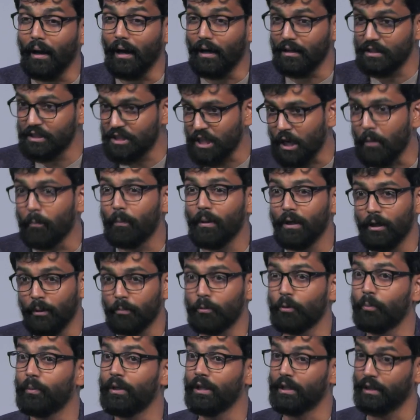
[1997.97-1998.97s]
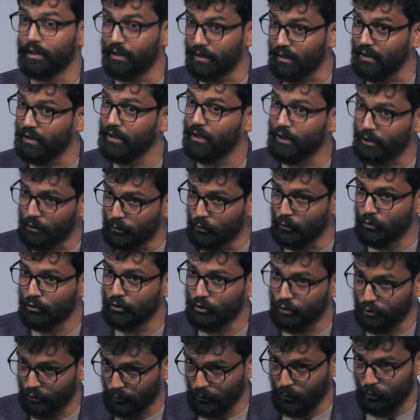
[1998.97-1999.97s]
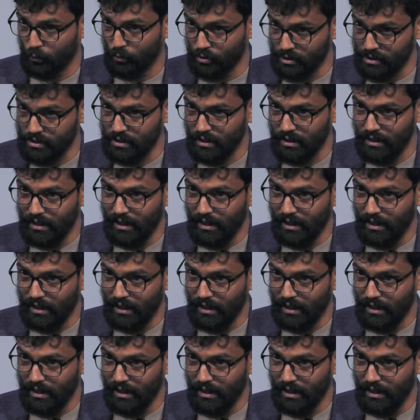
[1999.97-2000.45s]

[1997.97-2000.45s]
shaping up to be really good tools,